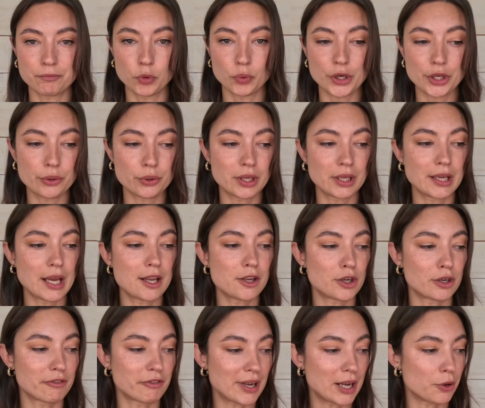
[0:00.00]
where you can get
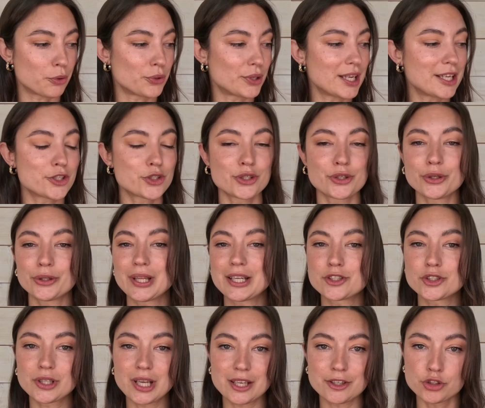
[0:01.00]
your foundational
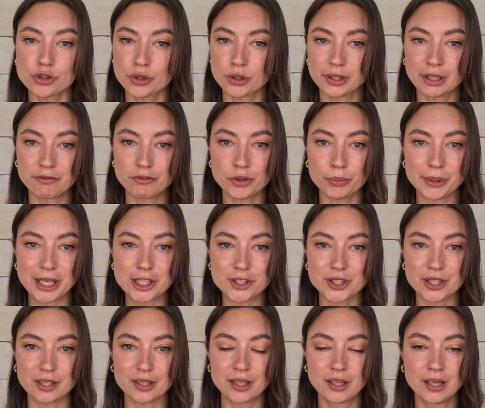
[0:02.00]
educational
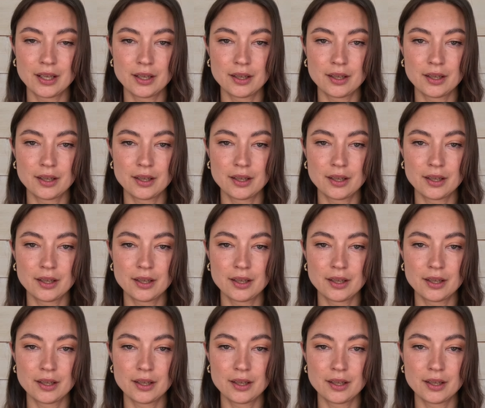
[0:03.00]
information